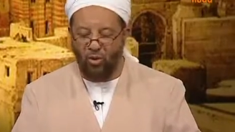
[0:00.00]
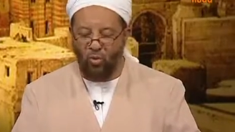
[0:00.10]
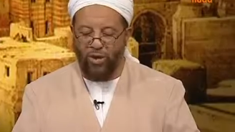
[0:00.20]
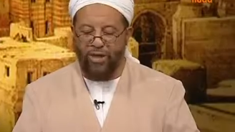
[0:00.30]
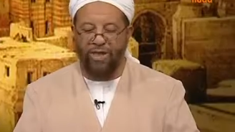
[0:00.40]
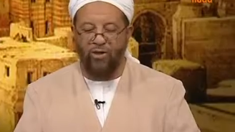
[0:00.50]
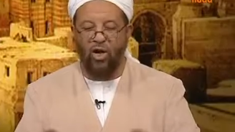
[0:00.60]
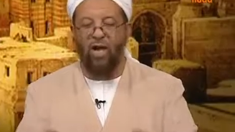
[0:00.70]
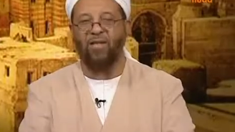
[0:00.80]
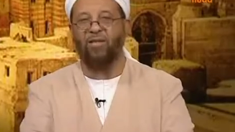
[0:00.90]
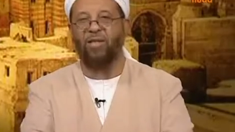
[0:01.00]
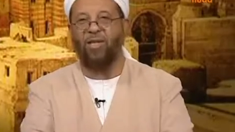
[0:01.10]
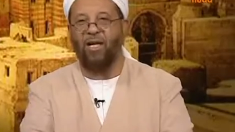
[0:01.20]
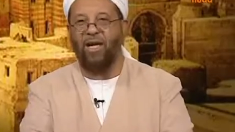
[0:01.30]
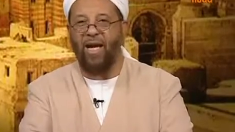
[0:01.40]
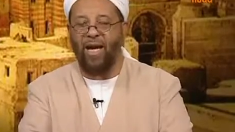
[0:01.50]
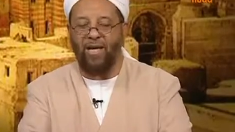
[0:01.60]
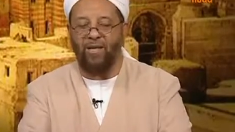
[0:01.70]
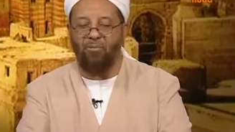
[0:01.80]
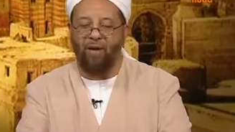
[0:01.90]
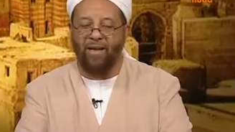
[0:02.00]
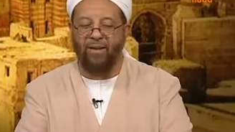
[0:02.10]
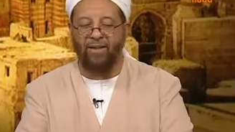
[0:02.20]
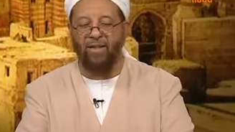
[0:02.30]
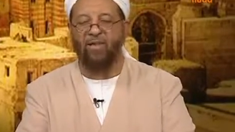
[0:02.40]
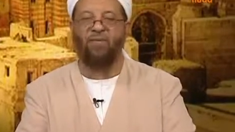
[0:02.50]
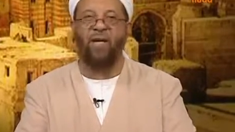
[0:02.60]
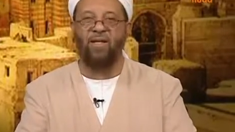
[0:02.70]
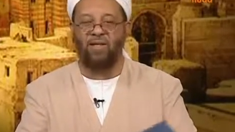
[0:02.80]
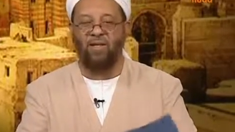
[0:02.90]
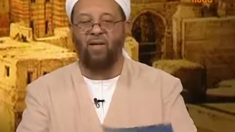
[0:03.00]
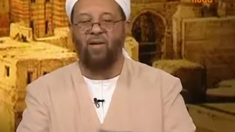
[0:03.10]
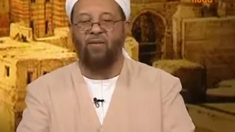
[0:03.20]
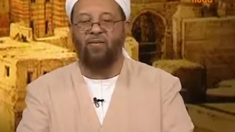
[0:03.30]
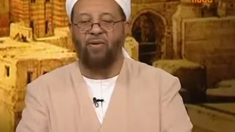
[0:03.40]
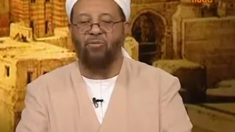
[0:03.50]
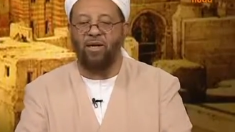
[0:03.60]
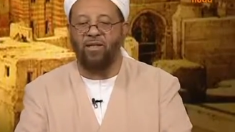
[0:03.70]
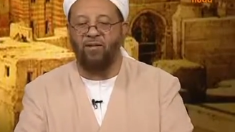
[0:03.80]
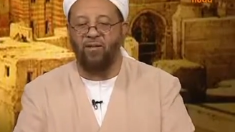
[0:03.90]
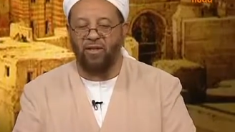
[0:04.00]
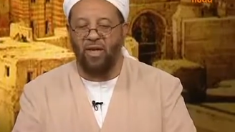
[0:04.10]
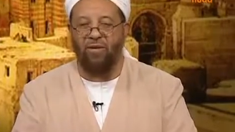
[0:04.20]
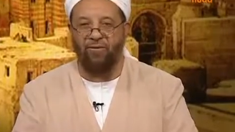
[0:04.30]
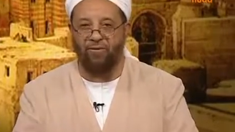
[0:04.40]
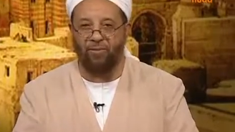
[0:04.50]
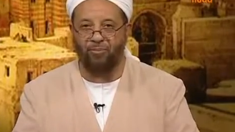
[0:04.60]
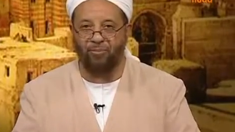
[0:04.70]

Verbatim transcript: where he taught and practiced his faith for the rest of his life.